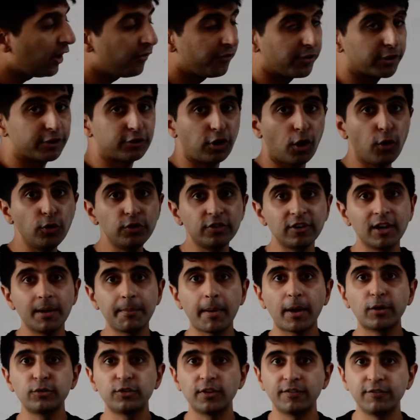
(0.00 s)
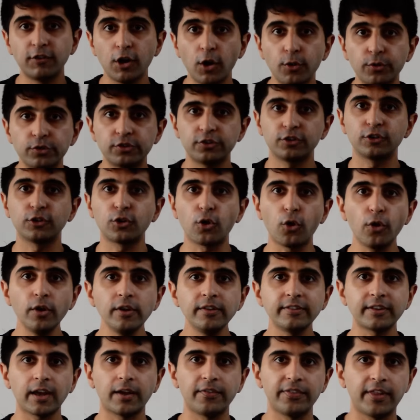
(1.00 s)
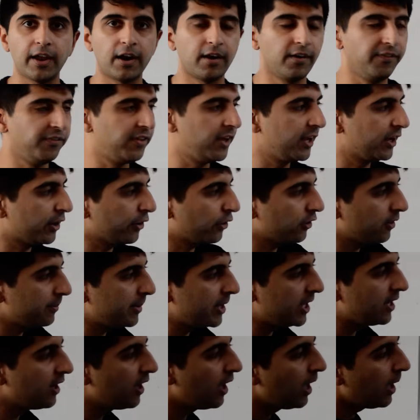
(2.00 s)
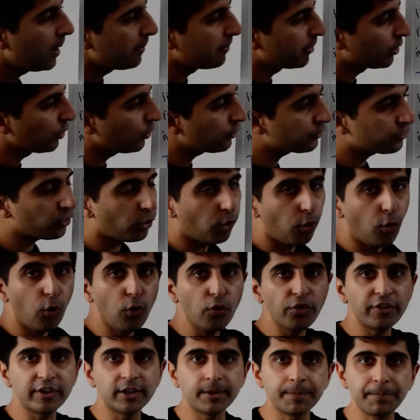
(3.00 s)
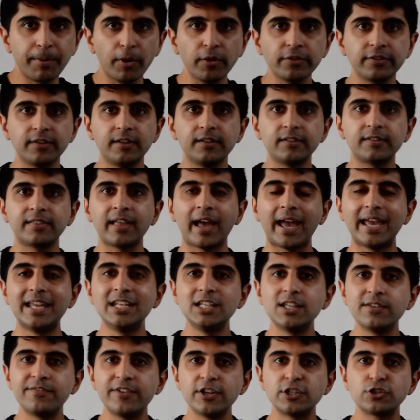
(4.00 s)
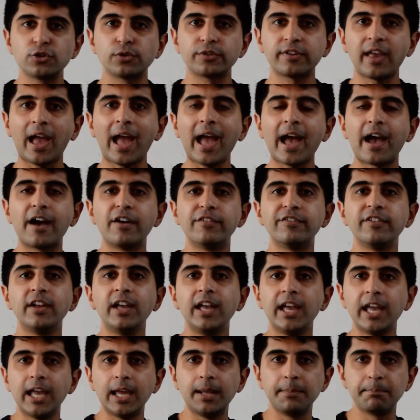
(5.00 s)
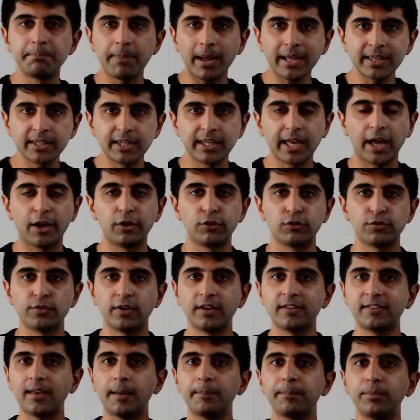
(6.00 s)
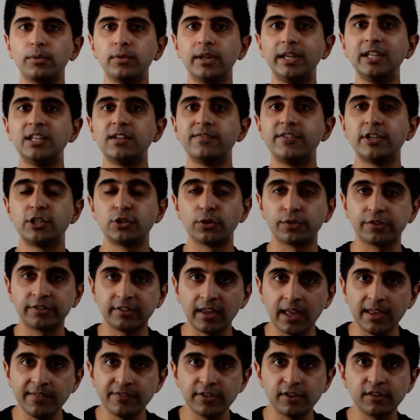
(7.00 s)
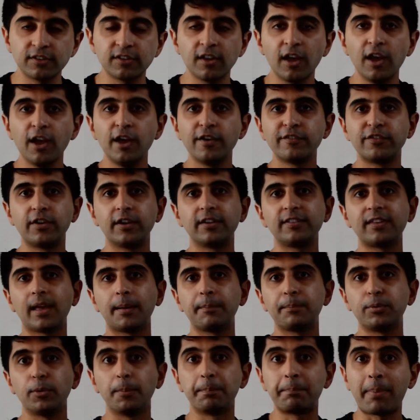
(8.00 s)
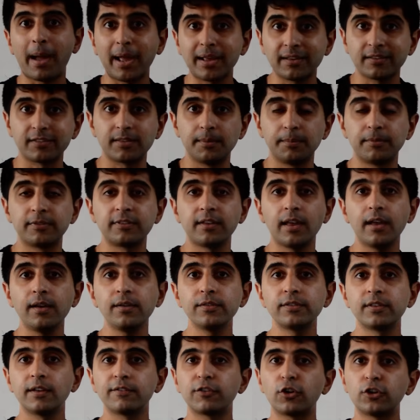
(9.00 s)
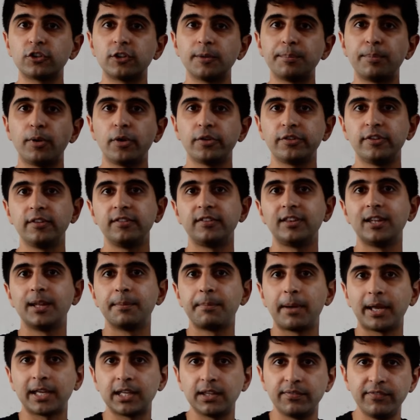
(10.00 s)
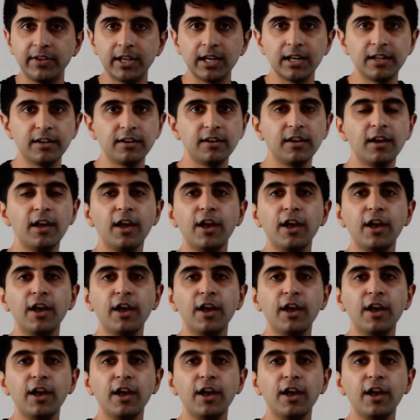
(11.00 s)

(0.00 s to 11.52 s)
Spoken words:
the total amount of notes and coins out there in the economy, but also all the deposits that individuals have in bank accounts. For example, individual savers, for example, banks themselves that have got deposits in the Bank of England,